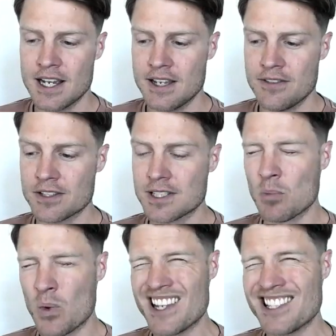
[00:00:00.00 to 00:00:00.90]
There's some
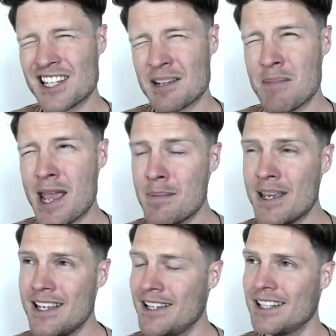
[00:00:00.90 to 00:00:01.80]
ways you can
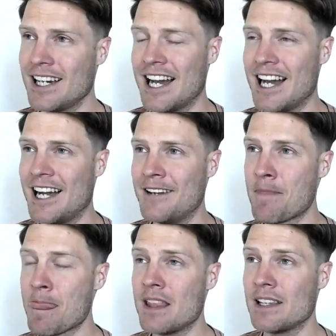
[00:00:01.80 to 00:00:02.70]
maybe,
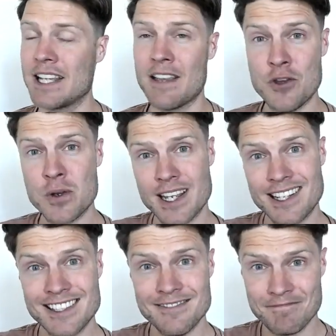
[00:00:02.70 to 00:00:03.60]
like if you could
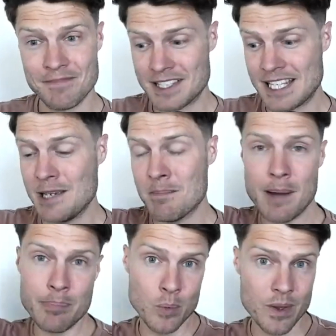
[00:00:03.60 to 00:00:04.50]
team up
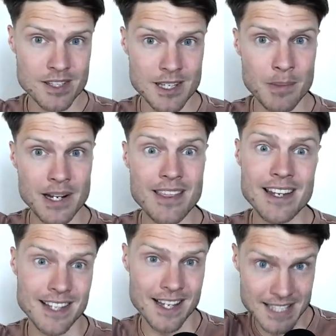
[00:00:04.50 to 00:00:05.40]
with somebody that
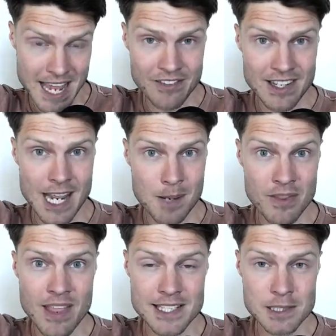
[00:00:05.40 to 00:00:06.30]
does have a name in
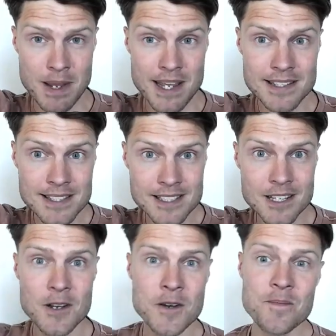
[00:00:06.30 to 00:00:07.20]
that space,
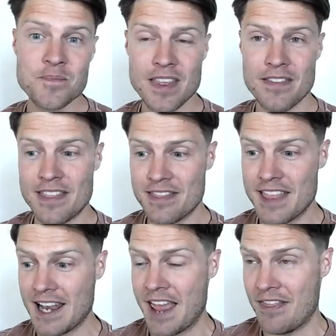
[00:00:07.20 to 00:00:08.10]
that,
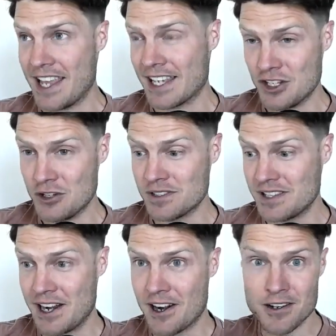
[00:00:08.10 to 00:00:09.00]
and they can use
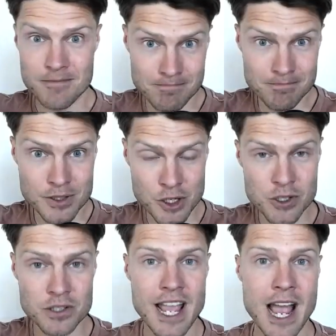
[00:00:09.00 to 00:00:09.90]
their social
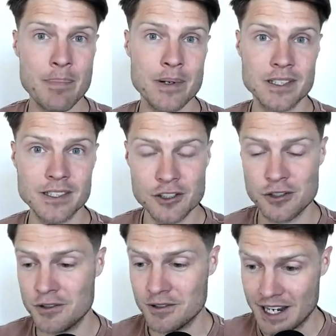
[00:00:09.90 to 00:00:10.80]
capital
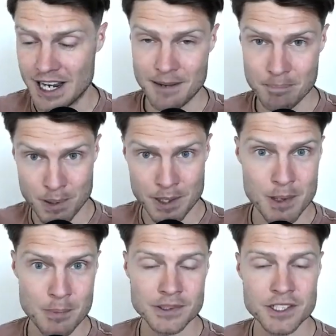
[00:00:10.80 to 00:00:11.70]
to bring
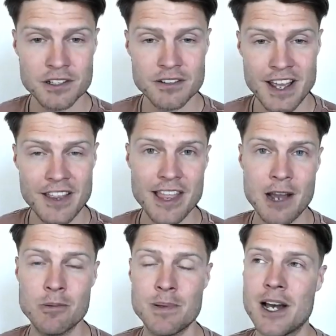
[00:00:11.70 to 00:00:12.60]
people into your event, that would
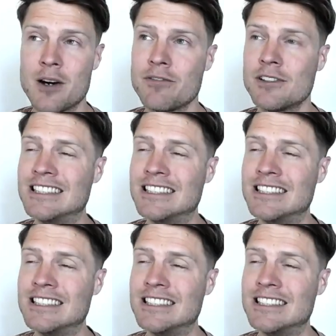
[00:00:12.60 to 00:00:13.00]
be helpful.